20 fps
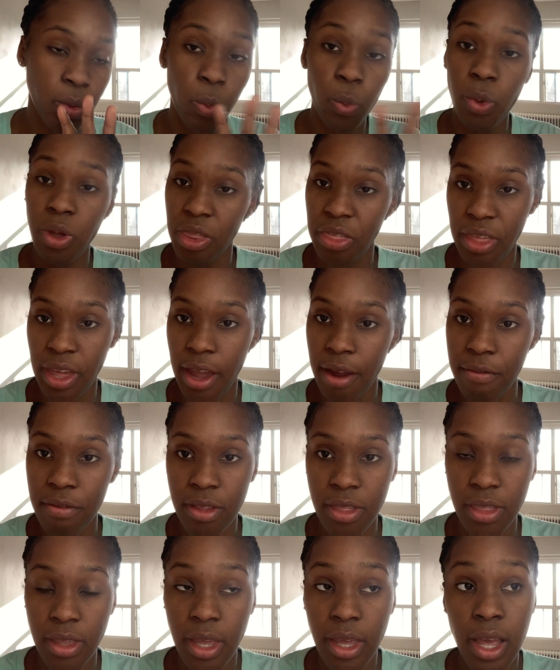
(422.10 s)
with
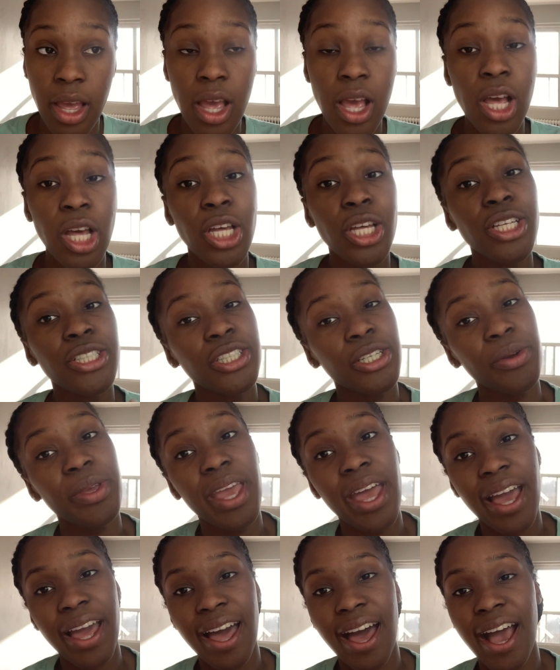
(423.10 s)
everything. So
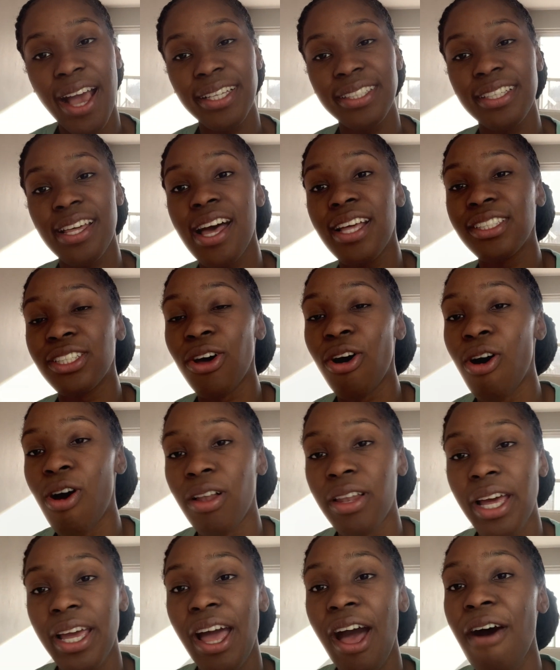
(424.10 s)
yeah, guys, that's
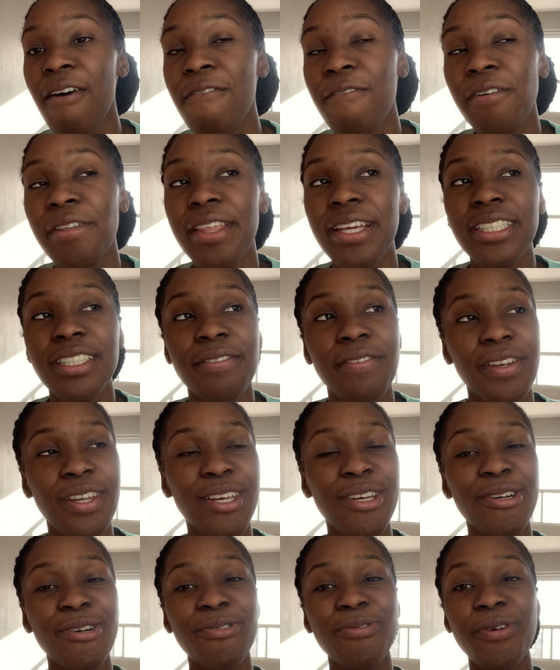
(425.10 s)
all I have for this
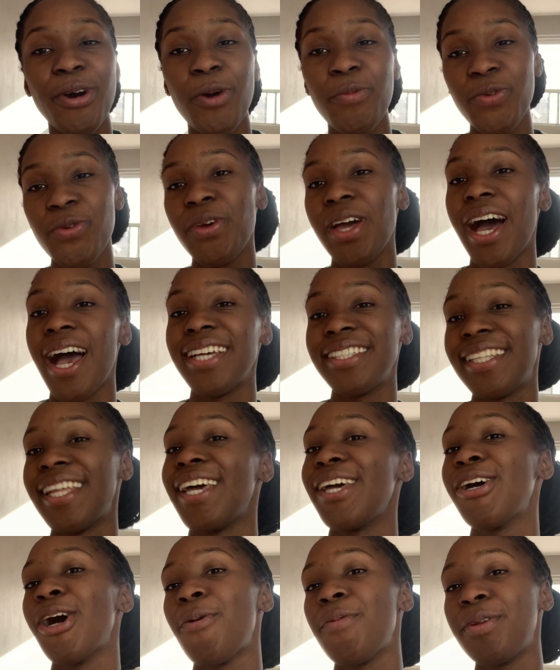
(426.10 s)
video. Hope you guys
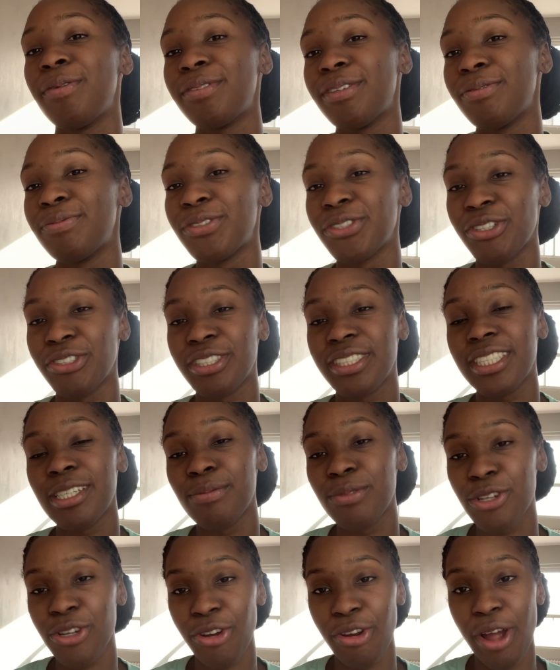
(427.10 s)
like, comment, and
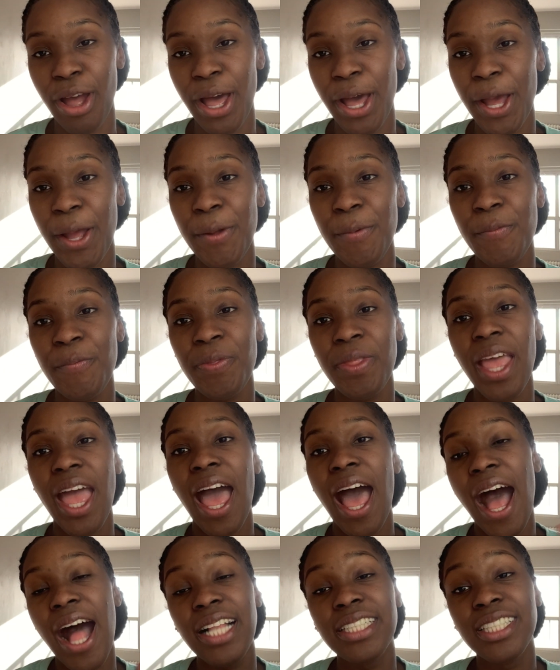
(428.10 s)
subscribe.
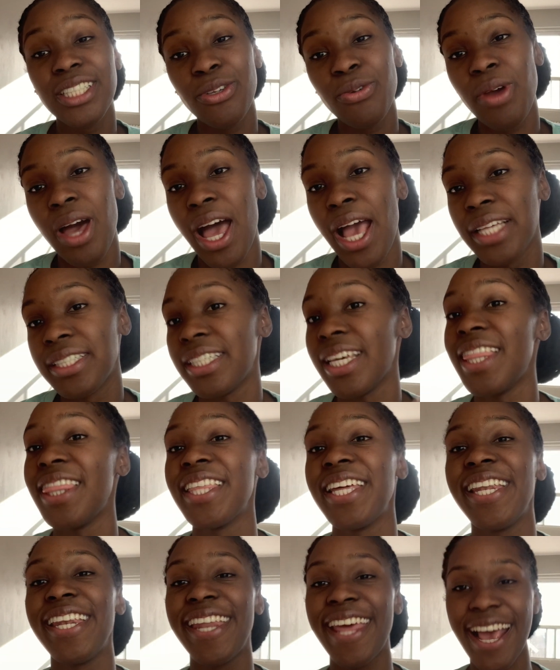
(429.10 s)
I'll see you guys in
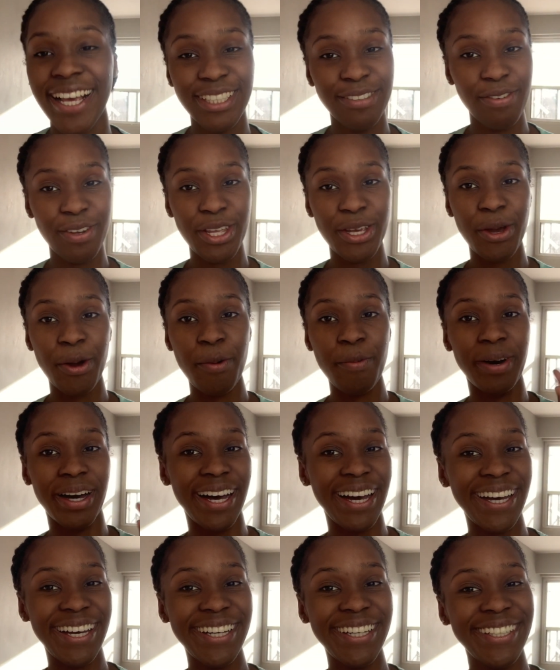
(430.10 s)
the next video.
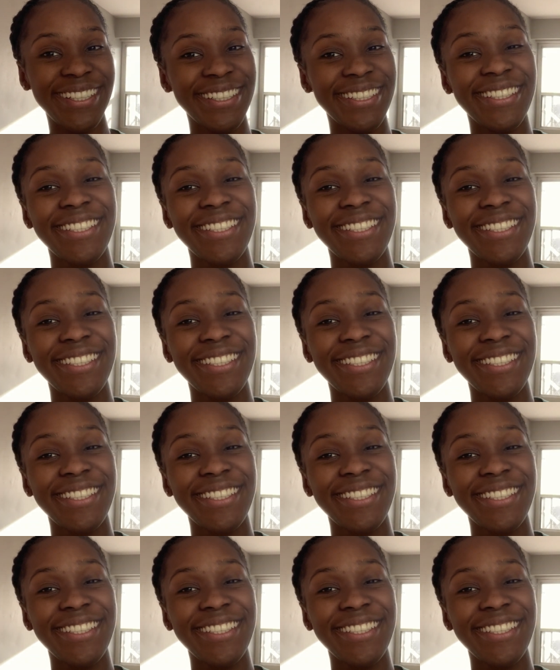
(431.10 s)
Bye.